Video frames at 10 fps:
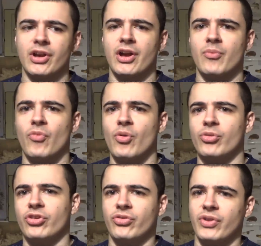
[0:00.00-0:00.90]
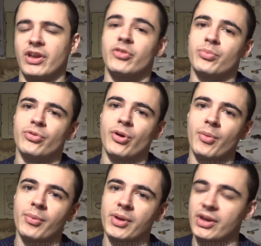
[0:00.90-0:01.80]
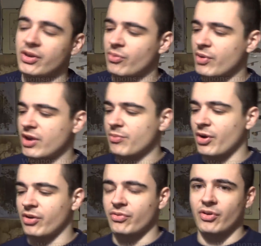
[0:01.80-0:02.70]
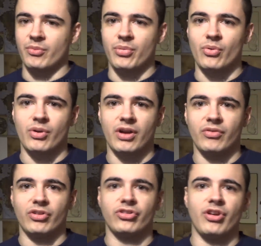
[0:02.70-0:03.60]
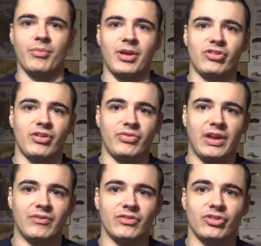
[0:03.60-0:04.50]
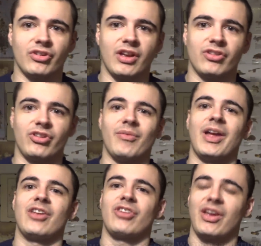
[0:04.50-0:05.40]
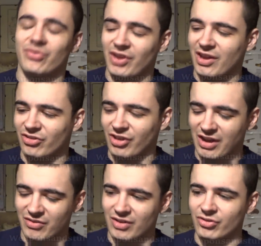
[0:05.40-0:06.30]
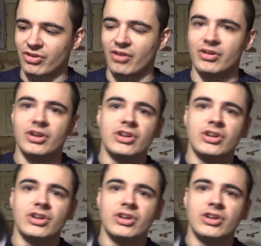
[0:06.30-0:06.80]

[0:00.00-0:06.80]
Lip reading: What was this thing? It's probably the weird microphone port cover some SF10s have and others don't.